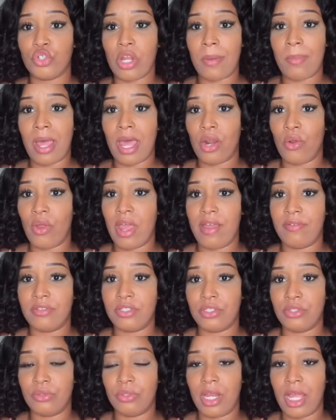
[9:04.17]
strap. I don't have
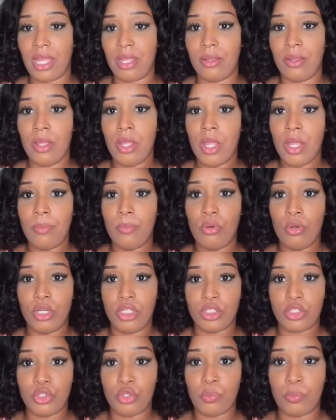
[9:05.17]
to like pull
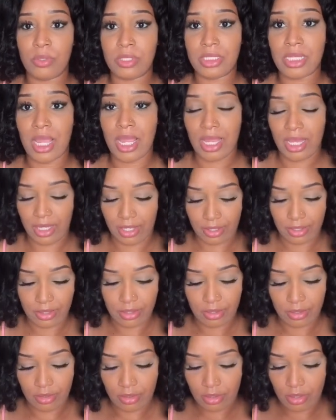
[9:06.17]
it super tight.
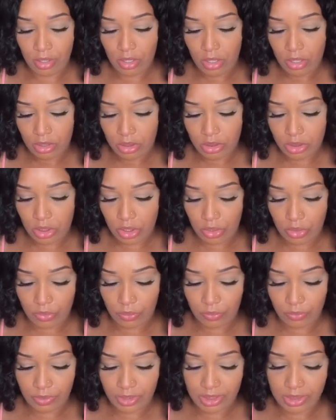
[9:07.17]

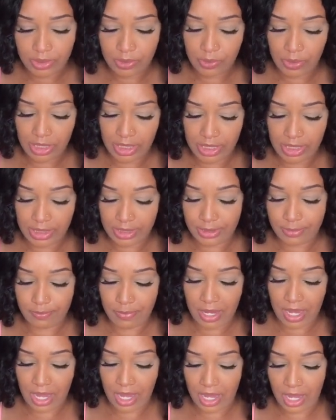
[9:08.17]
So this is
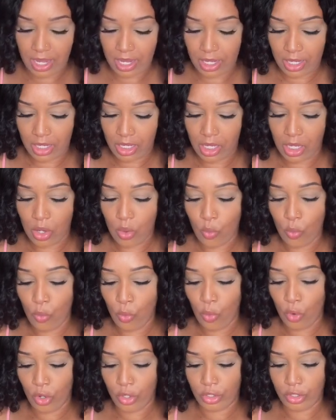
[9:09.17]
by
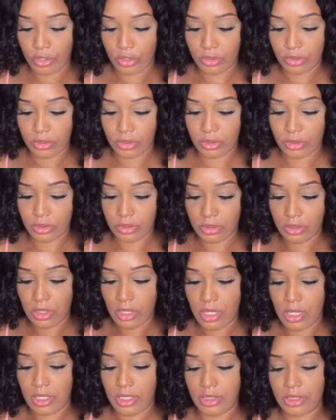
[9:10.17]
Warner's.
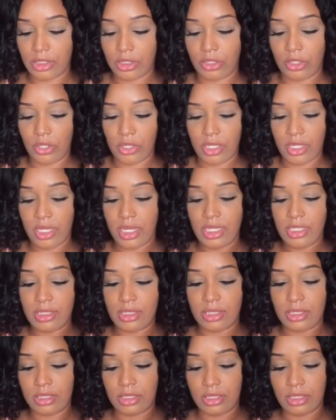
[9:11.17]
It's a
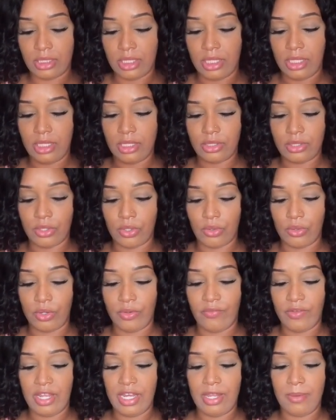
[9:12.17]
38C. So
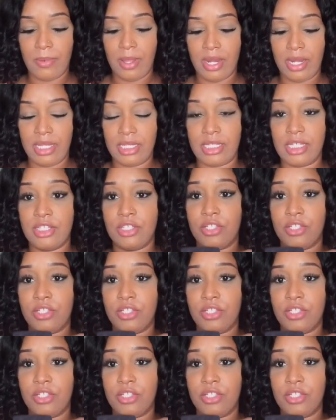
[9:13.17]
if anybody is